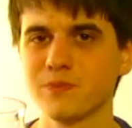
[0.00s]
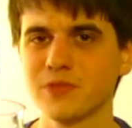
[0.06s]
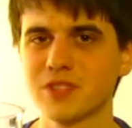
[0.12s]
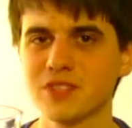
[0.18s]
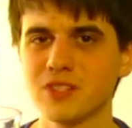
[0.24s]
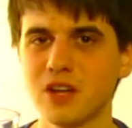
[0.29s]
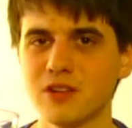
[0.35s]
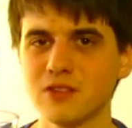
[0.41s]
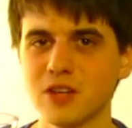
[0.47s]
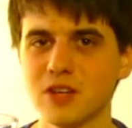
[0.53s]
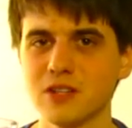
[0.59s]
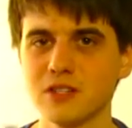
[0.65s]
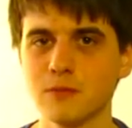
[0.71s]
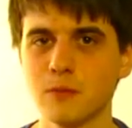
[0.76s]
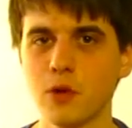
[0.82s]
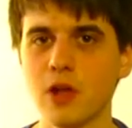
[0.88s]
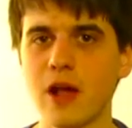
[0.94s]
start
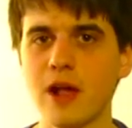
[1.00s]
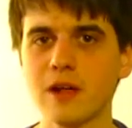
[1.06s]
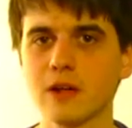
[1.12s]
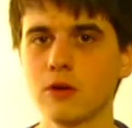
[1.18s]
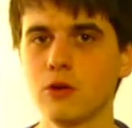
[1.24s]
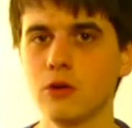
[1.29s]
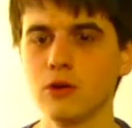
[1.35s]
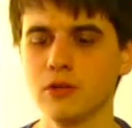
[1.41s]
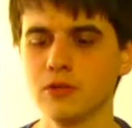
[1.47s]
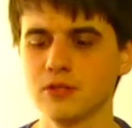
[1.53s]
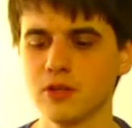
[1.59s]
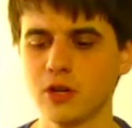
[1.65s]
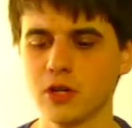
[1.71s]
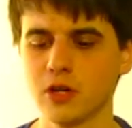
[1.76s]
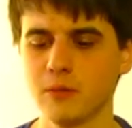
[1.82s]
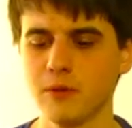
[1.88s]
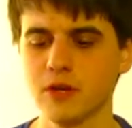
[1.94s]
tasting more alcohol and it's
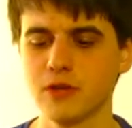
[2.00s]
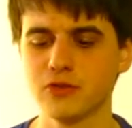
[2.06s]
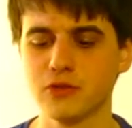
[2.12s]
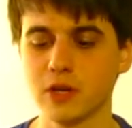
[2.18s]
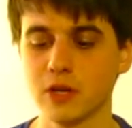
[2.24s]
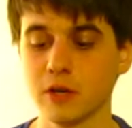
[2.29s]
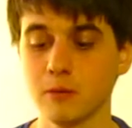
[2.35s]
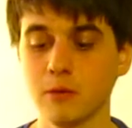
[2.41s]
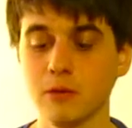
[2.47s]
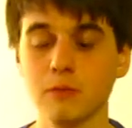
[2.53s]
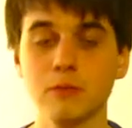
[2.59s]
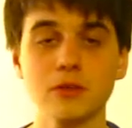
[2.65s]
not going to be as drinkable.